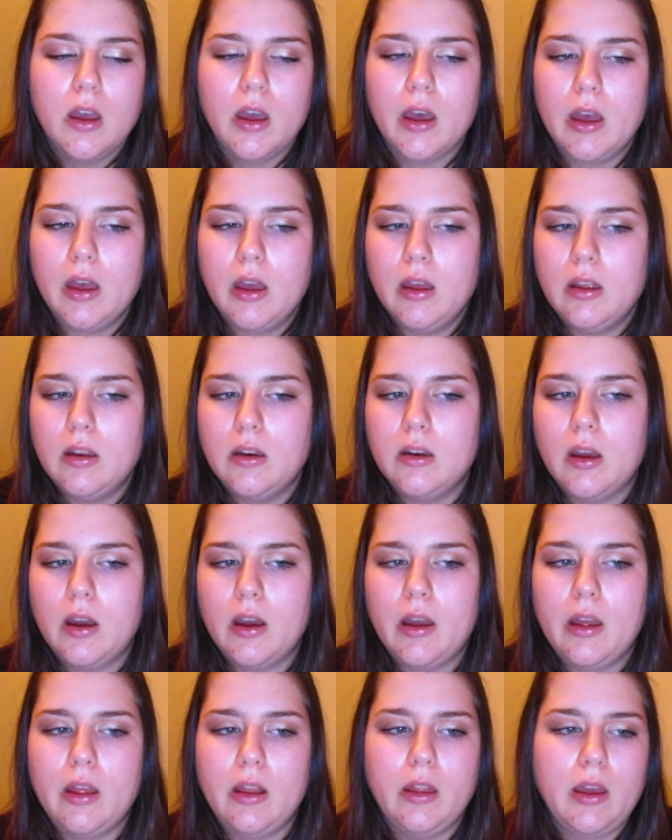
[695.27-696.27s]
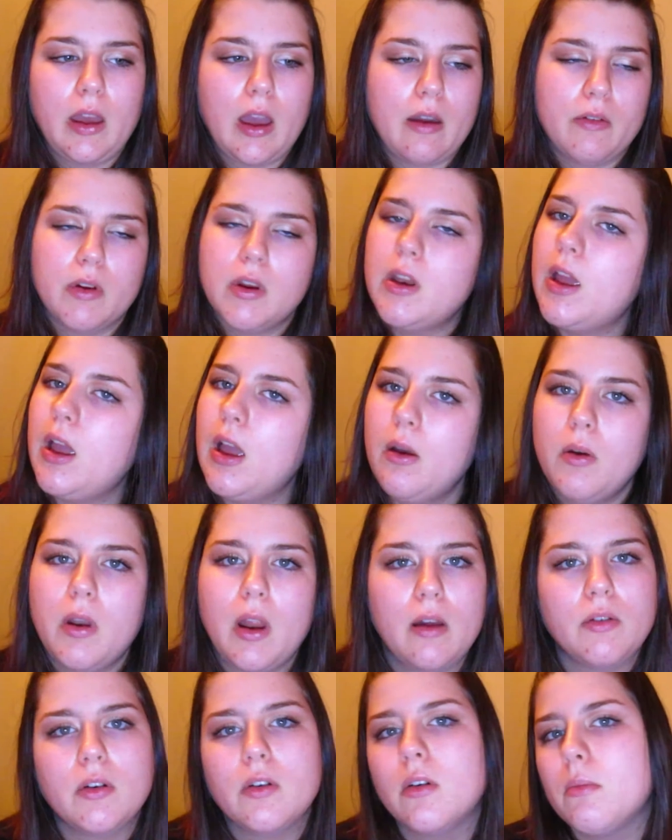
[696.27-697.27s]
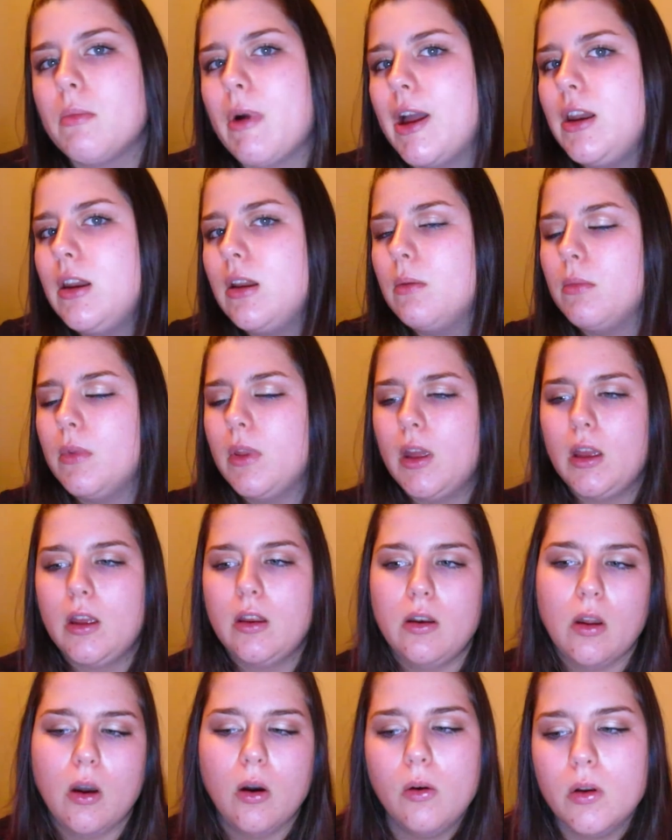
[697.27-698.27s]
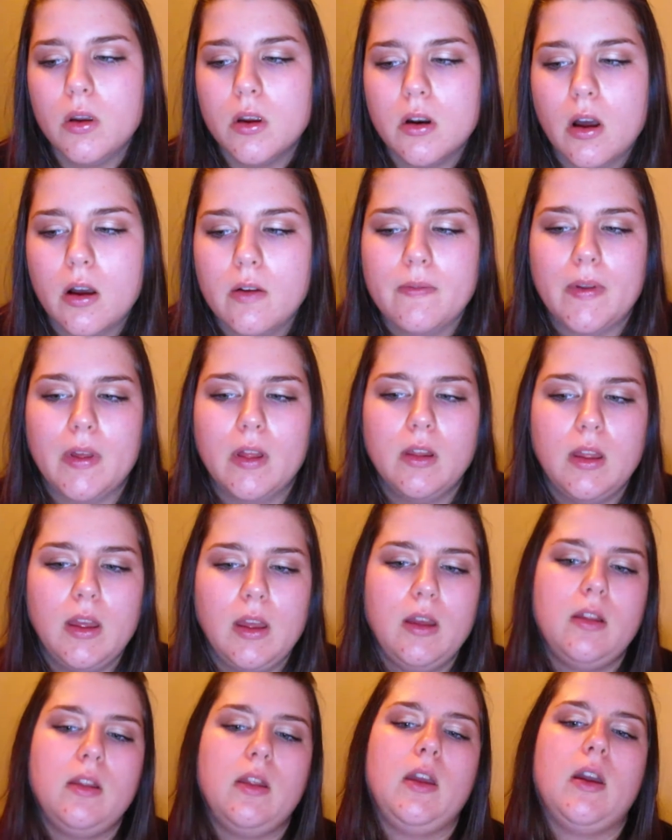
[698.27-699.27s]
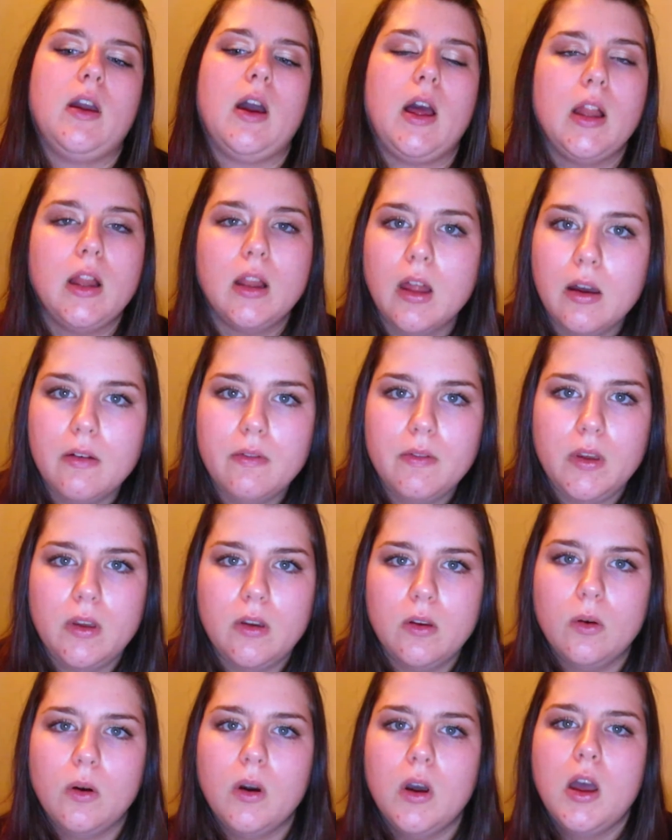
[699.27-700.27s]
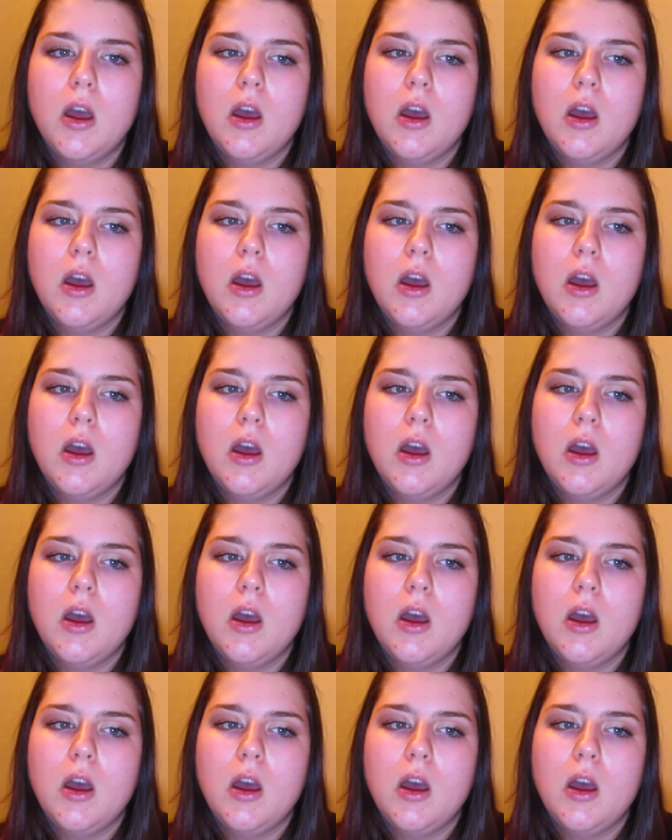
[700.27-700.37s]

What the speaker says: and like every day I would have to remind him, like, no, you're not failing, like, I love you,